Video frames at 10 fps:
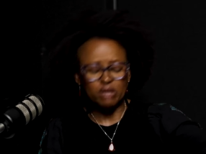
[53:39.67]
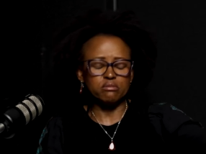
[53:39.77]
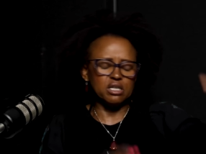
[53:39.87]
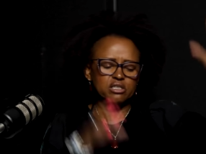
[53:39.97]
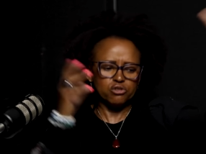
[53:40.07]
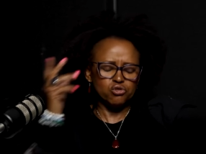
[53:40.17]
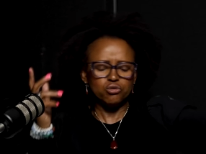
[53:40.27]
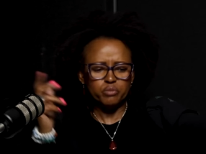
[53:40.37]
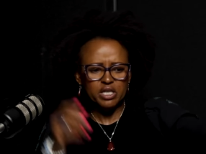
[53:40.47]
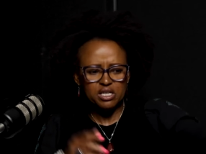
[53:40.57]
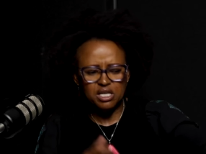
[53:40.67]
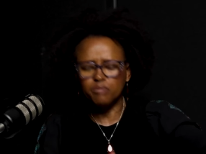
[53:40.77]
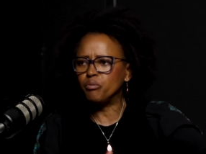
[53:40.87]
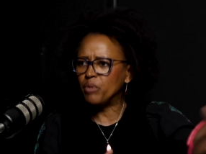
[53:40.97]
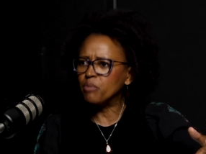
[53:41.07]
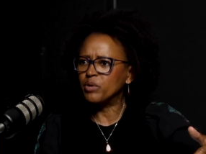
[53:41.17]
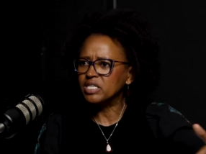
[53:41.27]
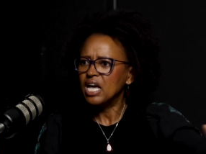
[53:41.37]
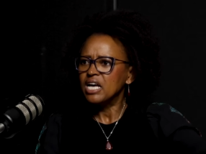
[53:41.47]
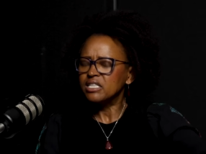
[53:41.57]
Well, they didn't sue me. They sent me
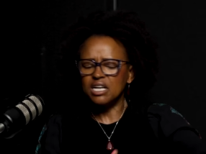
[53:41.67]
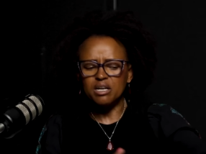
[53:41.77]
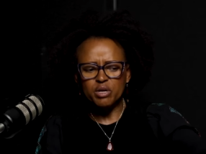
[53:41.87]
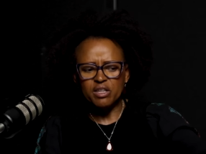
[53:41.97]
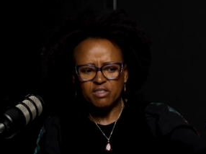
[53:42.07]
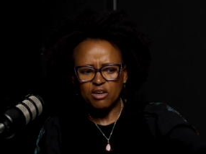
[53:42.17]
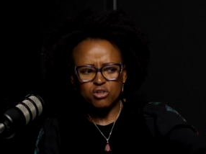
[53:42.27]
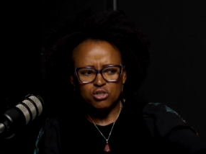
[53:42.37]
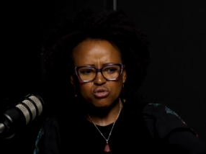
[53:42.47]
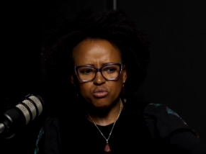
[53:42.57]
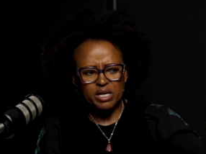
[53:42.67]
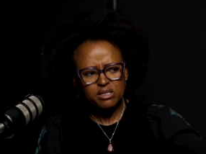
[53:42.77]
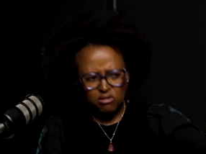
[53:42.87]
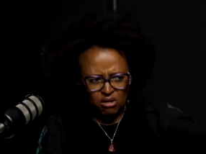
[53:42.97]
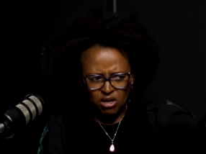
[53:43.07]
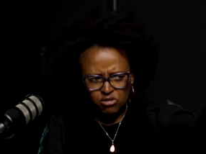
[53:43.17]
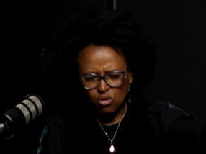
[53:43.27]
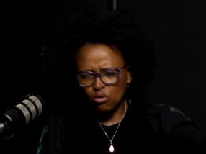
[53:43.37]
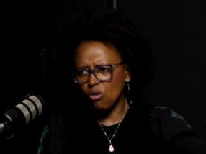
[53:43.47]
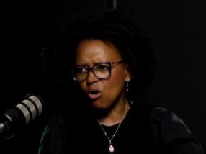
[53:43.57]
papers telling me that they're going to sue me. I said, no, let's
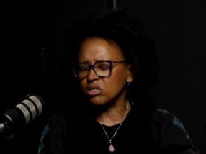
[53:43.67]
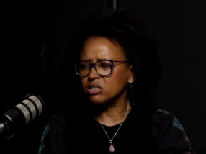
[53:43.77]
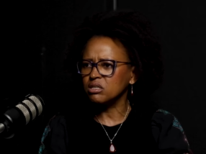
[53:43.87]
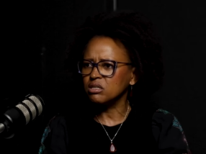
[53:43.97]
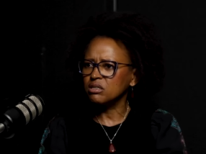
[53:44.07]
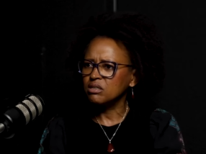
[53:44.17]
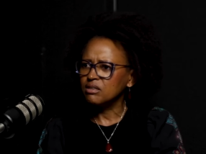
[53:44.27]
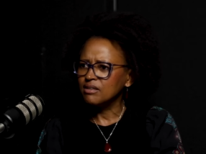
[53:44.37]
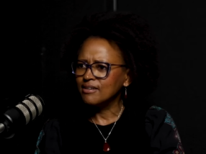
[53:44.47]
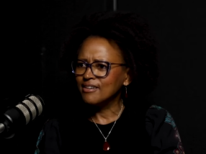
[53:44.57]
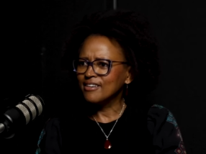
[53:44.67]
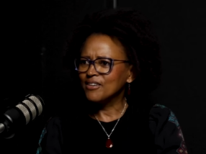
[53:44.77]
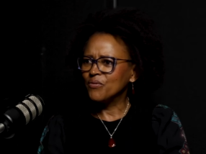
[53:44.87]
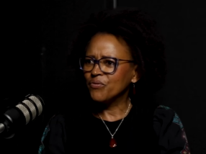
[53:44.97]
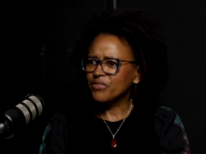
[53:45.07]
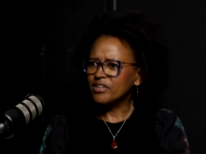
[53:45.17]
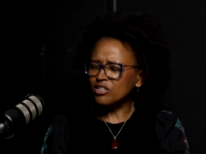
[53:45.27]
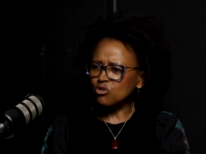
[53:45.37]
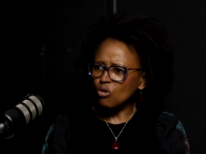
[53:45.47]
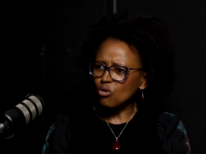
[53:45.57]
go to court.
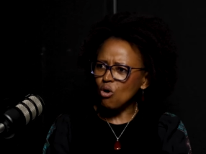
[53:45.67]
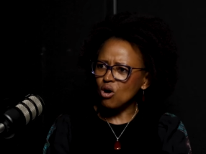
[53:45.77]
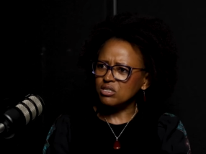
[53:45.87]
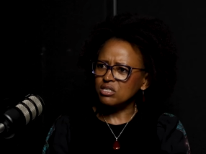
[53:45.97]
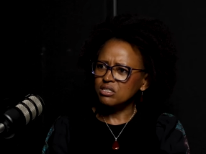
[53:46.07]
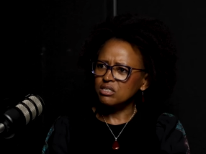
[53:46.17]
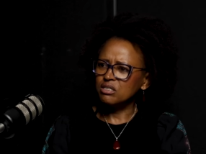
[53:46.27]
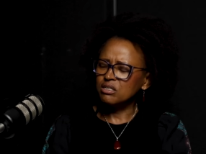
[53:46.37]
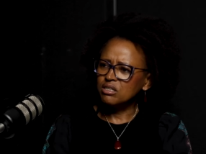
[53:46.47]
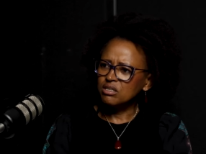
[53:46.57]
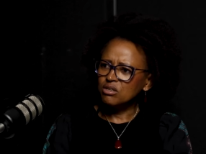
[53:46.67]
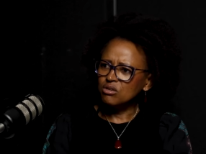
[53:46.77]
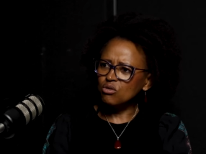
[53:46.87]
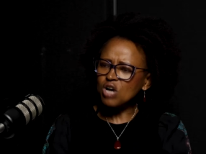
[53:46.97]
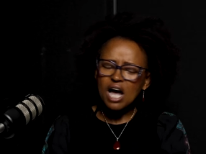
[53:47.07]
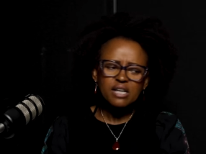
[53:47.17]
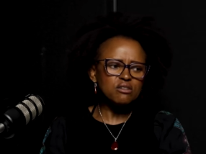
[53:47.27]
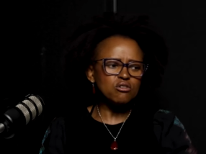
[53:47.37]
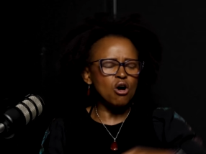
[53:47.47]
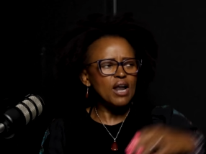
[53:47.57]
Let's go to court. You
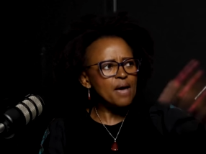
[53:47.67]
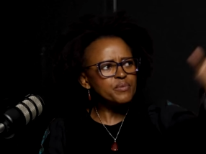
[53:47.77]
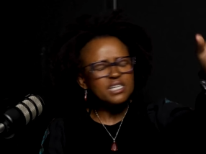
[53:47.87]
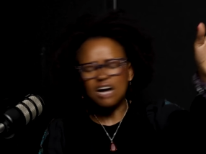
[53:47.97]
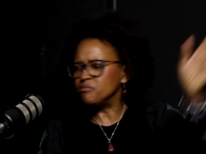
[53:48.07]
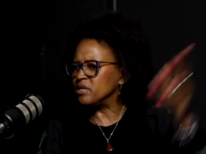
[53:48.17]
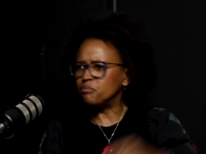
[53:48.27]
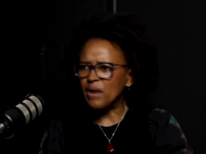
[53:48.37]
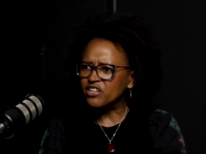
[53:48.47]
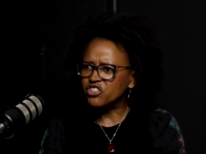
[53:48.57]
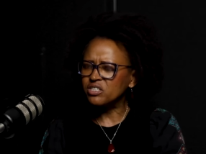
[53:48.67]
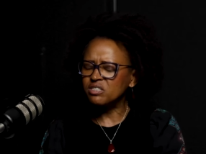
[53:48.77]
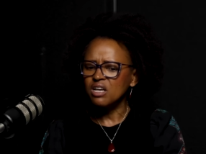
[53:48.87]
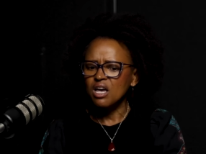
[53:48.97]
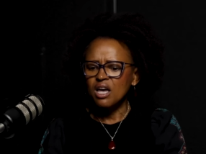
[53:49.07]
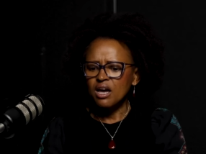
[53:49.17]
can't collapse government budgets.